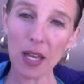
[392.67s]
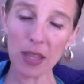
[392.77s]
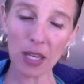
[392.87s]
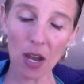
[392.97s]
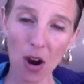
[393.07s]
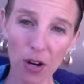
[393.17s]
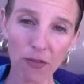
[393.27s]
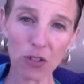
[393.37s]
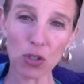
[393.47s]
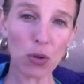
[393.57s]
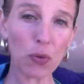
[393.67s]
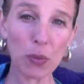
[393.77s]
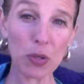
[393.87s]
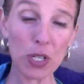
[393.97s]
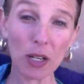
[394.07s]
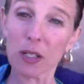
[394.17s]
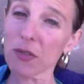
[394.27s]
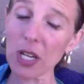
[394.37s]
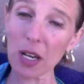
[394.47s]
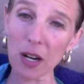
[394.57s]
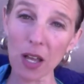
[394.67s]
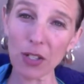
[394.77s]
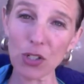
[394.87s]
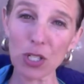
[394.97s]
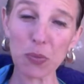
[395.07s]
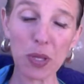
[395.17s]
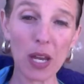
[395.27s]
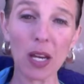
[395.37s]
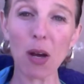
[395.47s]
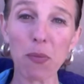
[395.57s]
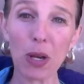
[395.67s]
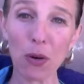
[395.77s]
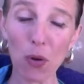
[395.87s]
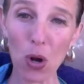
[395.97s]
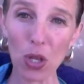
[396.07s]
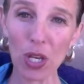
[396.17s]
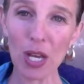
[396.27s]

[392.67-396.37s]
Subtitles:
The artificial reproductive technologies played a big role